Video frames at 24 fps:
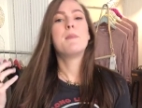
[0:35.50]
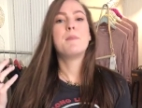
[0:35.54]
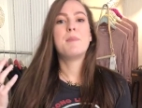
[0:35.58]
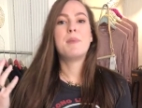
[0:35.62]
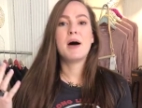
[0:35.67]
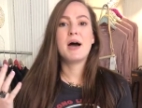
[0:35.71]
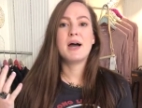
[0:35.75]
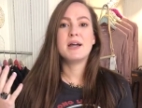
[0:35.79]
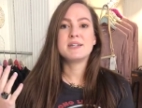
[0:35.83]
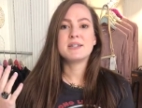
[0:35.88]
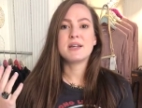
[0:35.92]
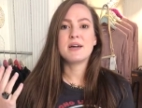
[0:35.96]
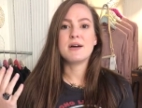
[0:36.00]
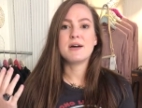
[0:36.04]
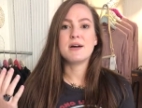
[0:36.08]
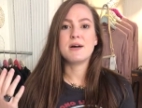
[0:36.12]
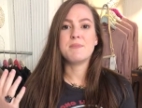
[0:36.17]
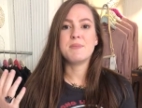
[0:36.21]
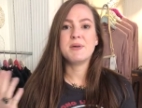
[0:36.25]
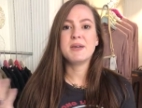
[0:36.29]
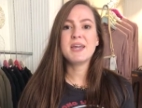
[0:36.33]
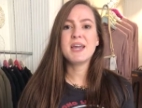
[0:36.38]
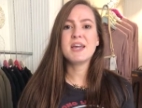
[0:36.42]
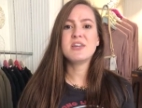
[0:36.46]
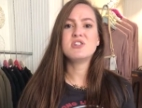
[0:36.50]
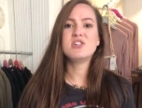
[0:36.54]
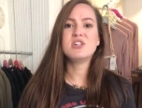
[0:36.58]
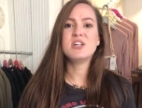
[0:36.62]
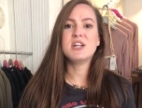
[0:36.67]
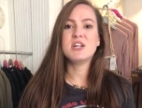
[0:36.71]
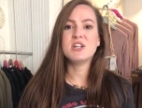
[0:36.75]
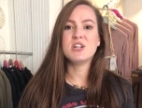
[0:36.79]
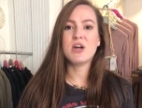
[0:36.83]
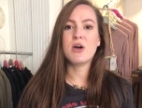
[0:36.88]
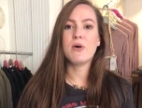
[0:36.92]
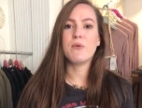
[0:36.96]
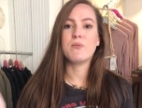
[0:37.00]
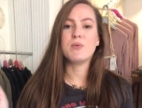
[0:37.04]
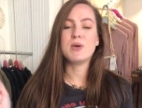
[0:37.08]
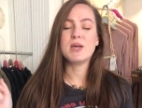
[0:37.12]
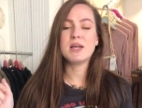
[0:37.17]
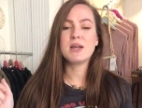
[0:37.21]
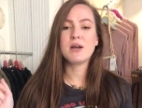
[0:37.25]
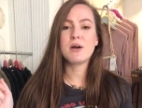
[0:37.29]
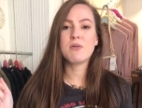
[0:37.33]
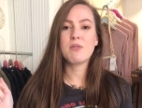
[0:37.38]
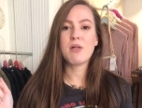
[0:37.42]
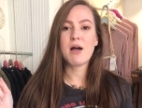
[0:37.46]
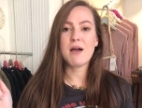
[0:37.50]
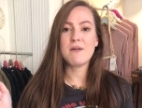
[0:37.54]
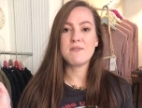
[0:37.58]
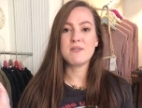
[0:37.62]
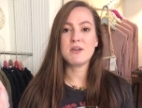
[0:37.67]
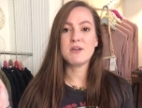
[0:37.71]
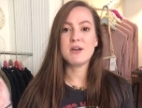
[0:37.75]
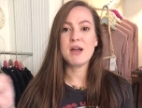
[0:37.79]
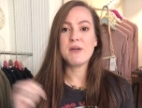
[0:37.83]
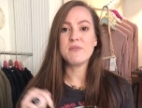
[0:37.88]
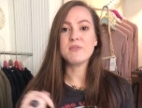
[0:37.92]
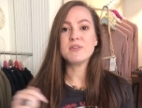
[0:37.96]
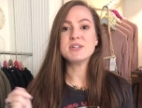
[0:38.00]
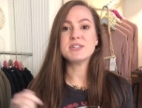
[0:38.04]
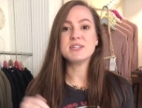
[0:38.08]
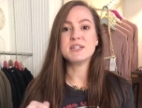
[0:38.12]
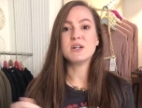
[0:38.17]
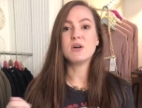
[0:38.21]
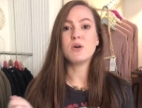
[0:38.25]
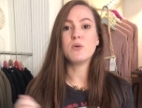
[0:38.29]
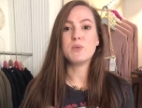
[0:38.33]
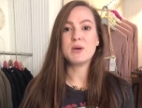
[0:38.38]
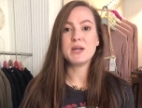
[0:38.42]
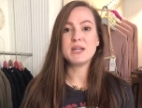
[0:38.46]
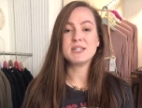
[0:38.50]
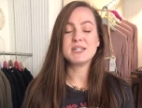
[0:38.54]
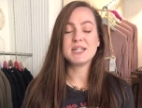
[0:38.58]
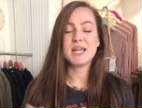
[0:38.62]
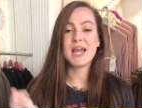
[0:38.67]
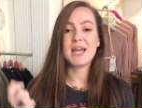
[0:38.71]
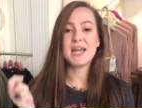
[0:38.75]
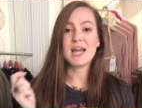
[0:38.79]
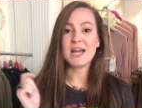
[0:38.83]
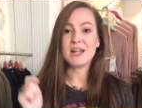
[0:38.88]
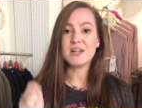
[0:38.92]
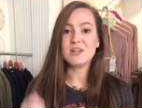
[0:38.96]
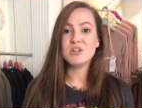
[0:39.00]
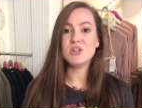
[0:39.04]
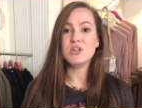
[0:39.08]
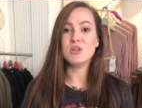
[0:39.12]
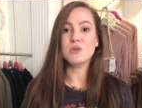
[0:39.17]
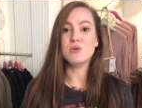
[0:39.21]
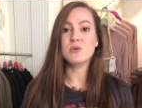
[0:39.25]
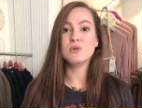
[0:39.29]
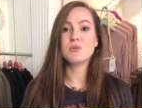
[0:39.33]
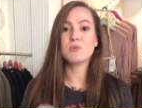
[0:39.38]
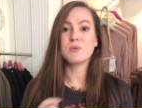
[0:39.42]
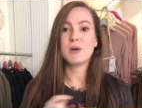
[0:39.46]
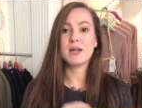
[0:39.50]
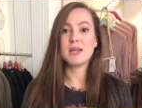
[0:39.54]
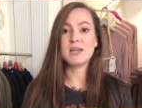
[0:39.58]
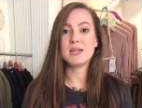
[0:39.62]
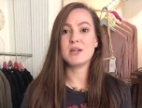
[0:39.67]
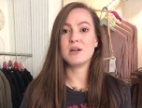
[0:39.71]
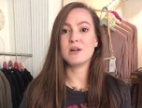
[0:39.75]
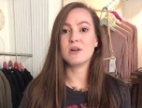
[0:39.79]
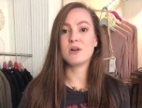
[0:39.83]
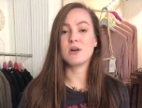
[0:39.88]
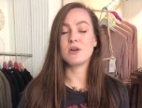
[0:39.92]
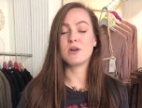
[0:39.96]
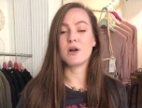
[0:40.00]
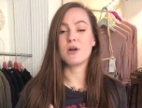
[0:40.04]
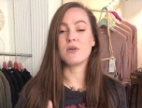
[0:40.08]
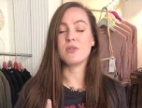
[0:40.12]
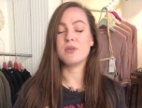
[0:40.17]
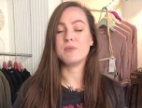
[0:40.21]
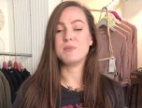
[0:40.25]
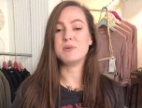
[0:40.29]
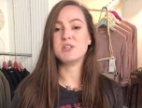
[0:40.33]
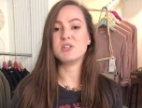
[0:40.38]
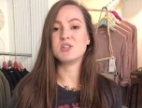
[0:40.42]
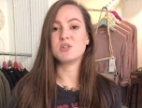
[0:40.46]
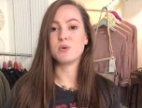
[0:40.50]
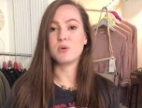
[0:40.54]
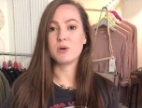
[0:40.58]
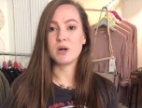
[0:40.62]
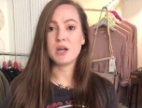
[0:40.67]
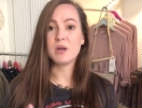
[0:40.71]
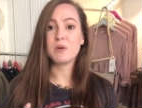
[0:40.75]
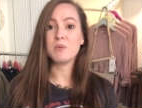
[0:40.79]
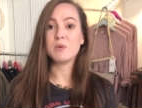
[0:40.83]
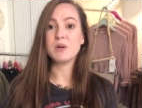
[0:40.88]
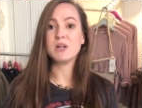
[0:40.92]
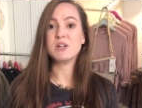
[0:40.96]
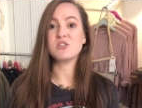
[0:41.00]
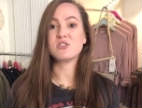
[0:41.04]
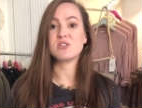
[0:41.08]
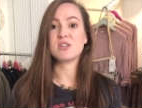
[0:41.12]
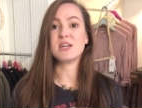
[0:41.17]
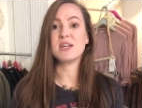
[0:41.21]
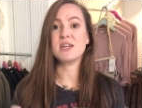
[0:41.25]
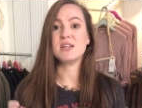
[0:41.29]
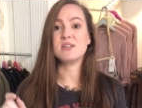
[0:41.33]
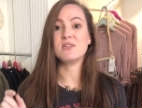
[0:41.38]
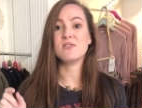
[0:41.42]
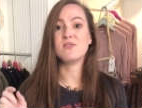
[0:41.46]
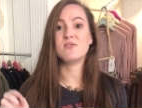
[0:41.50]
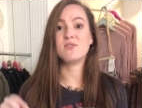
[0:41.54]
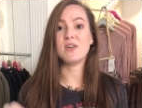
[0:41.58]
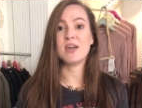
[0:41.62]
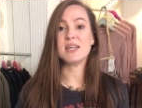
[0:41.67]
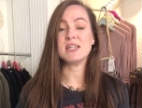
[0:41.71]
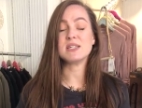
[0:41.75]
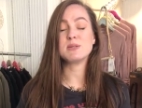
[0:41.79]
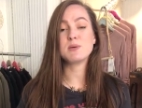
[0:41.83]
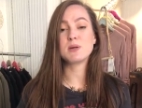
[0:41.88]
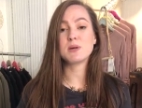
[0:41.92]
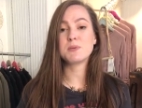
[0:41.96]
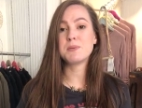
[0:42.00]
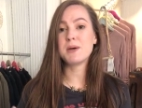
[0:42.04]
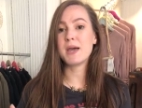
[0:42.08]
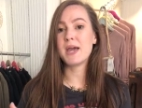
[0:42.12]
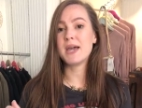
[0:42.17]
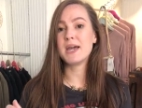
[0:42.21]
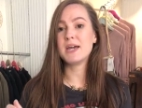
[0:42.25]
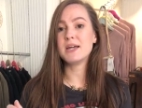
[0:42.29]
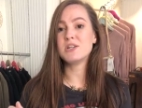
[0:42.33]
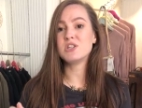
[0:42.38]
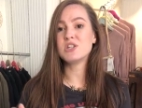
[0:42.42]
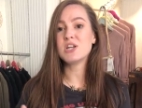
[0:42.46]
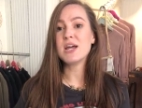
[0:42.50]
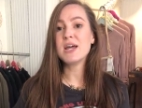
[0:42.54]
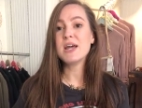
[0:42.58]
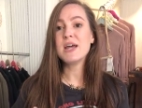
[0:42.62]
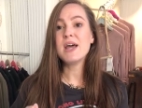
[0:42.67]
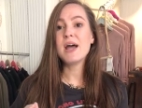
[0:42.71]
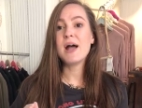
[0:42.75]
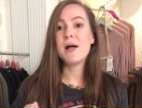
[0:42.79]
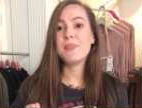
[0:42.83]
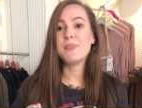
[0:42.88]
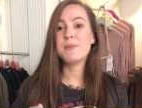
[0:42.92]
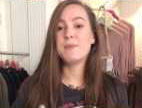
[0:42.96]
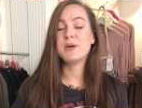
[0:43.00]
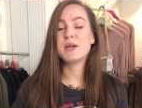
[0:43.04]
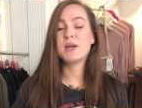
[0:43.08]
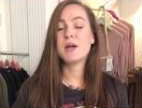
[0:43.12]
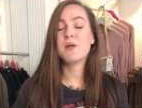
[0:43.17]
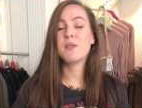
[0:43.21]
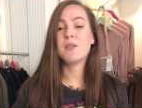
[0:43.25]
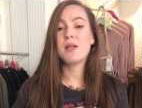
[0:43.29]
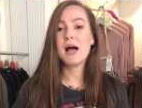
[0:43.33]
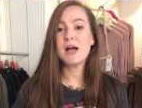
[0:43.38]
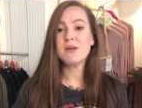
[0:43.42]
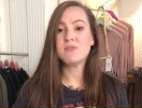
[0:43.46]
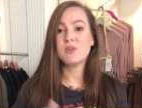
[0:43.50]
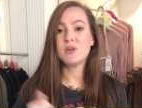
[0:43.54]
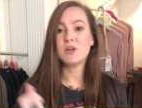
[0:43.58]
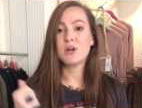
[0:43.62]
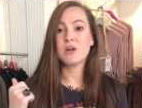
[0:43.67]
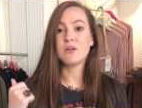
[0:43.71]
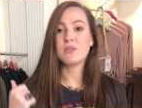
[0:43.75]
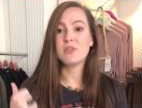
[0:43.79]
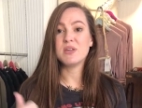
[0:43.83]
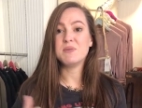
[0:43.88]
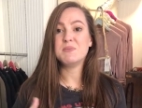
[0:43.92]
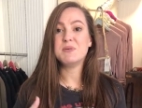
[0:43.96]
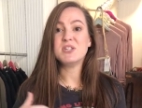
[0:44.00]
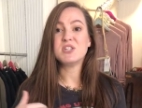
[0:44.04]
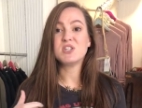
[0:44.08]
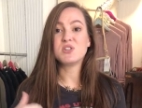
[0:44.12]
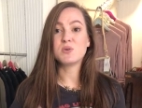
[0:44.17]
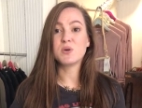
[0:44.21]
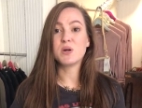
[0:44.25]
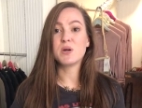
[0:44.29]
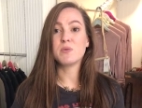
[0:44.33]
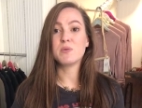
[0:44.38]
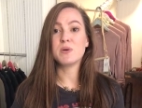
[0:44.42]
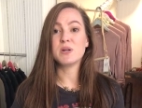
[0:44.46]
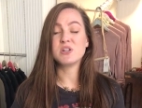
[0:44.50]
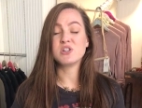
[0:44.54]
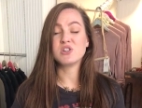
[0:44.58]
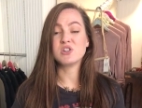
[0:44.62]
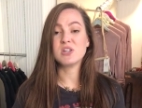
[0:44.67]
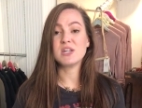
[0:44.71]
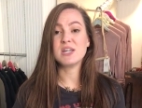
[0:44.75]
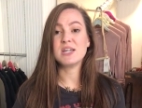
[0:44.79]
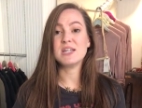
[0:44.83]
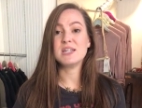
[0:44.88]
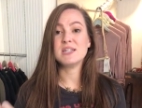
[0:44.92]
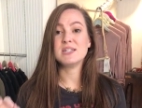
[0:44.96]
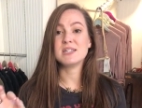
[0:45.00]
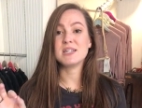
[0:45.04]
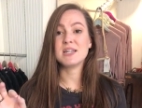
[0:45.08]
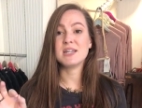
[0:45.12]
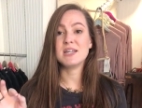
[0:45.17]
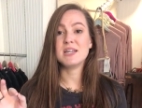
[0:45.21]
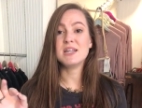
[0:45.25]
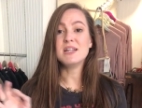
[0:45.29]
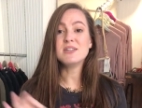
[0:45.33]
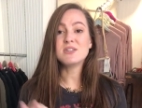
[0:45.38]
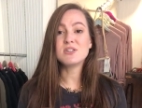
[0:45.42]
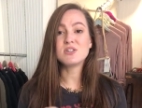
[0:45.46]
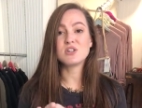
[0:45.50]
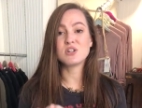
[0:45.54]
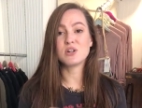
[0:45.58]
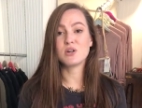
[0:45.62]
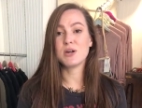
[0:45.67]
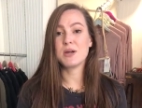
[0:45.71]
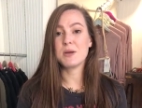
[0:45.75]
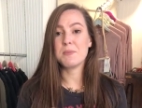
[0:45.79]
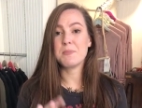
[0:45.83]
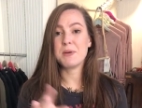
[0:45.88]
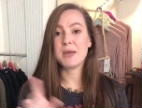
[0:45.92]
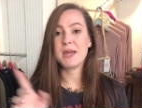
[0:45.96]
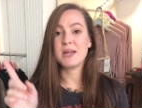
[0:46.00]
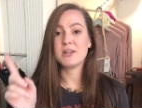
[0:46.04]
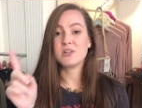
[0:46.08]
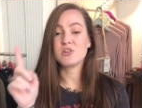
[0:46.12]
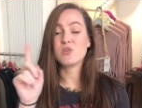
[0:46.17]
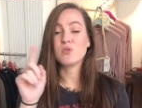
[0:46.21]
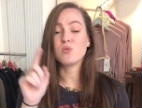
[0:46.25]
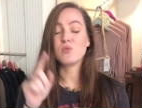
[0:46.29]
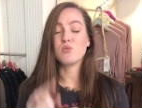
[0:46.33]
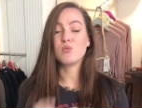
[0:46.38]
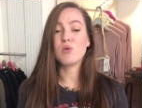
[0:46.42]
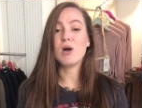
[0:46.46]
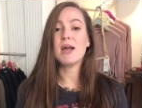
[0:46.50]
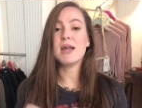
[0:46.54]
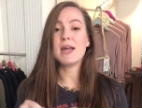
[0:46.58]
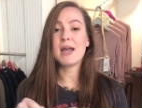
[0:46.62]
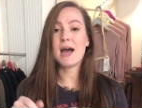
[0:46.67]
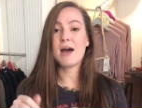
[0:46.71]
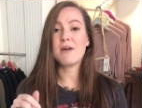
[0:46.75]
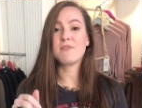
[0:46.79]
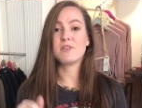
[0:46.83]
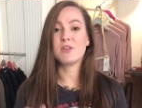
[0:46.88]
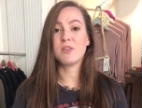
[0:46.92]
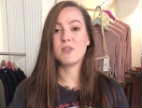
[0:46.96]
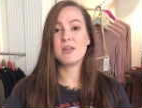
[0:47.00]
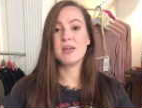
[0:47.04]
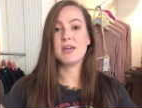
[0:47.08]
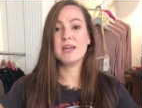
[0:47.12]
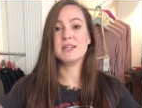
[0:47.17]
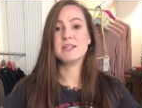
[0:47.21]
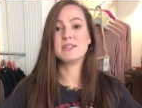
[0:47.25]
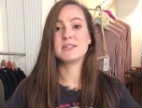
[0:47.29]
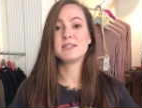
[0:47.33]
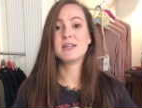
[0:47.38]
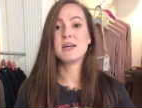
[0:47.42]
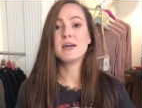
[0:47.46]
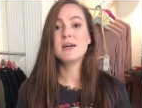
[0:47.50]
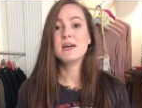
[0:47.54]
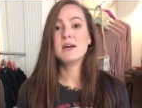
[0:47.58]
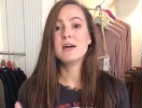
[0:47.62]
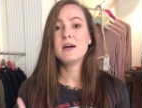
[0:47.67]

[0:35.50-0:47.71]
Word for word: But um, in case you didn't know, we go live here every single weekday at noon right here on our Libby Story Ridgeland Facebook page. And then we go live on our Libby Story Ridgeland Instagram page right after this